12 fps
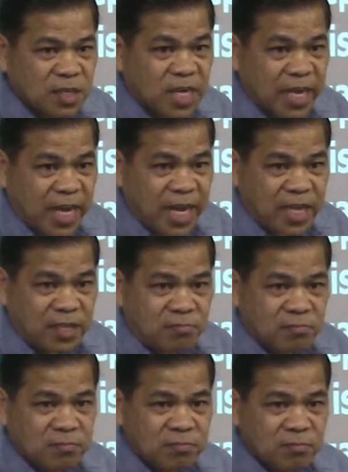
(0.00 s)

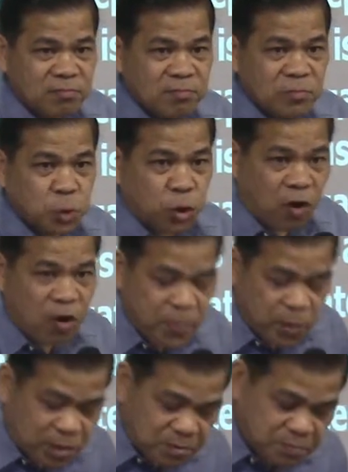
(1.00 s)
Great
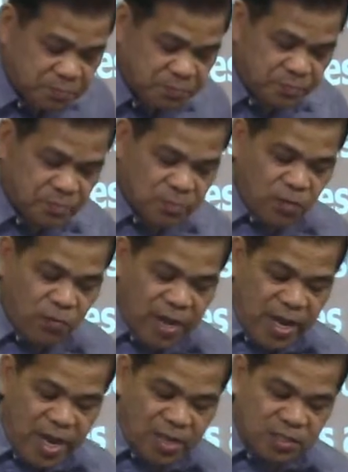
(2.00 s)
trouble.
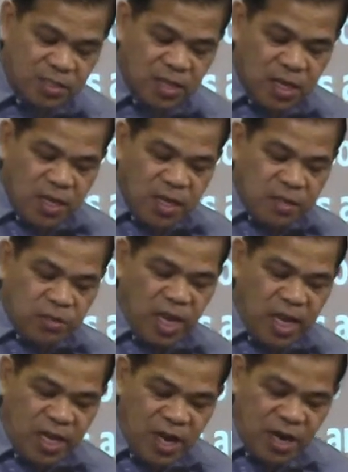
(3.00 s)
What else?
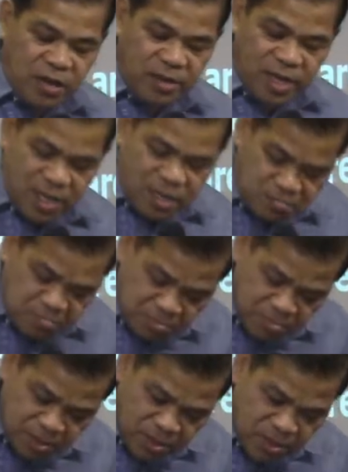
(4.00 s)
They are
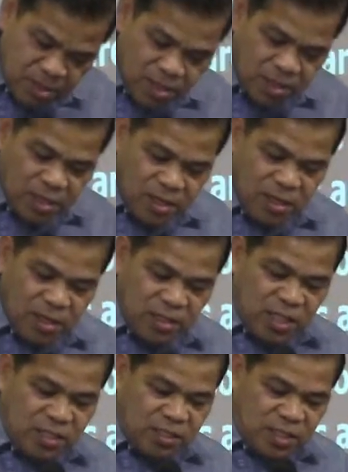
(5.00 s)
in
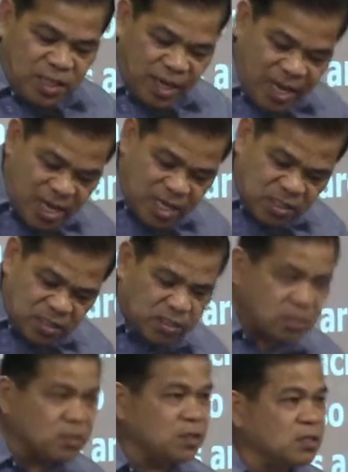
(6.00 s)

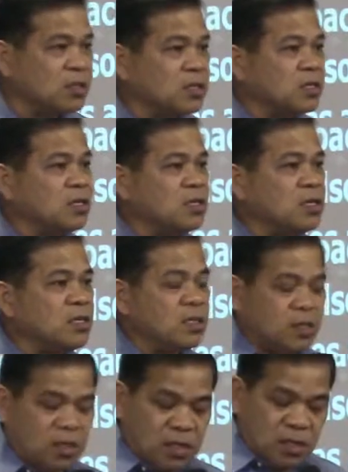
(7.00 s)
disgrace.
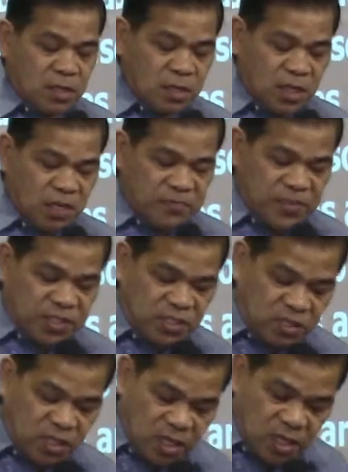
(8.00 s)
In
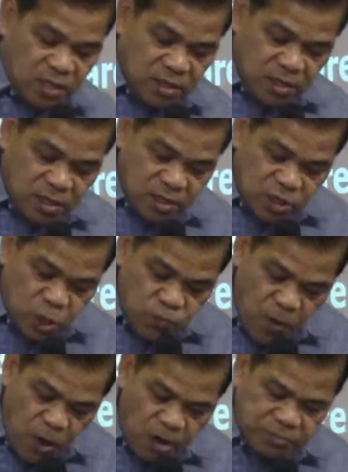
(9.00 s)
verse 3, the
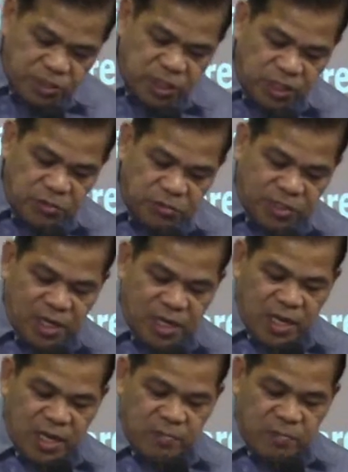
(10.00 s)
wall of
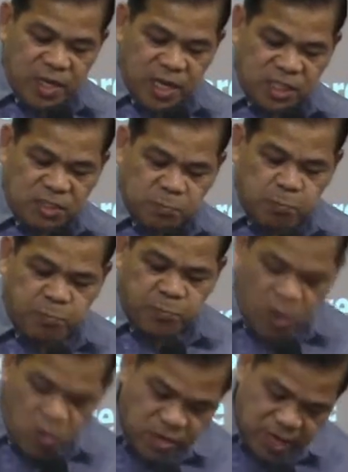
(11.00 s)
Jerusalem is
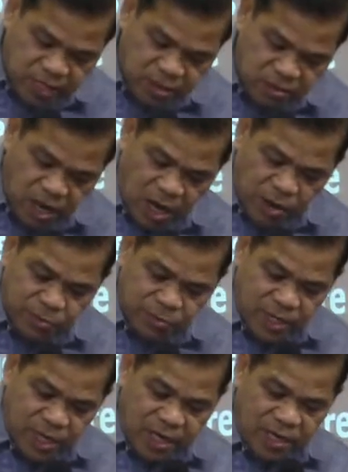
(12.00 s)
broken
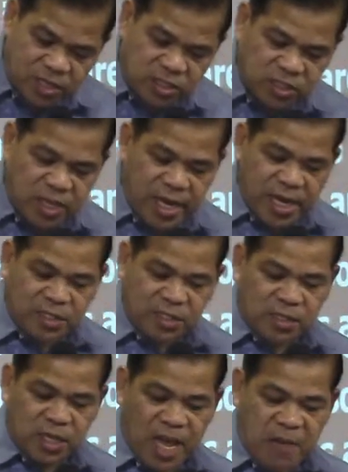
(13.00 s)
down and its
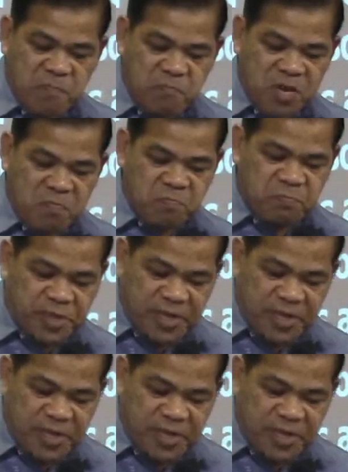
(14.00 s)
gates have been